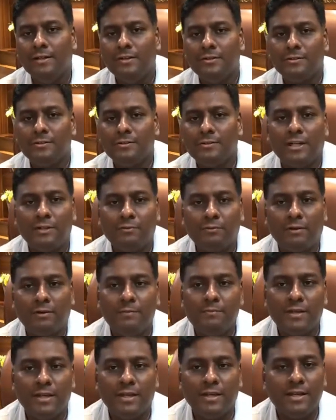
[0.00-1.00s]
So that's what I'm
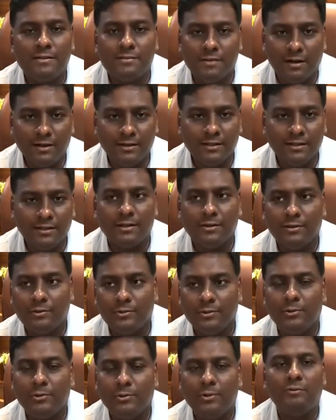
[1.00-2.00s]
saying. It's not that
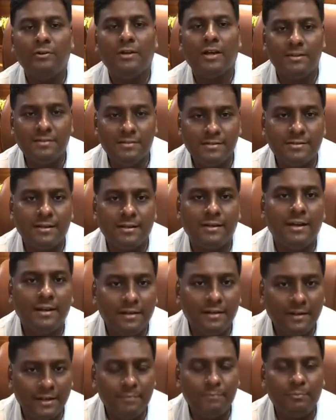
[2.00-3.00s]
you have to
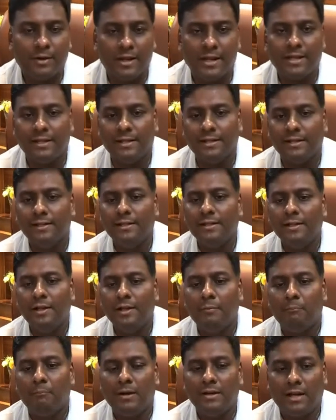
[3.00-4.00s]
consistently keep trying,
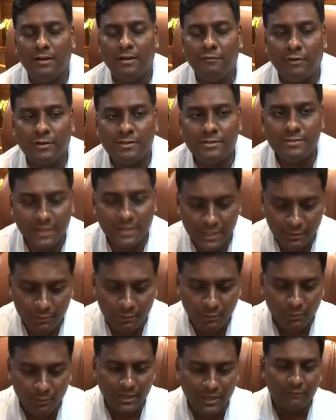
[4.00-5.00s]
but unfortunately you
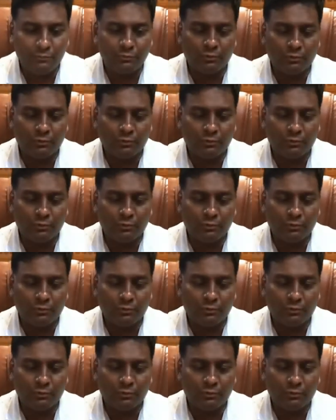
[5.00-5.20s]
don't have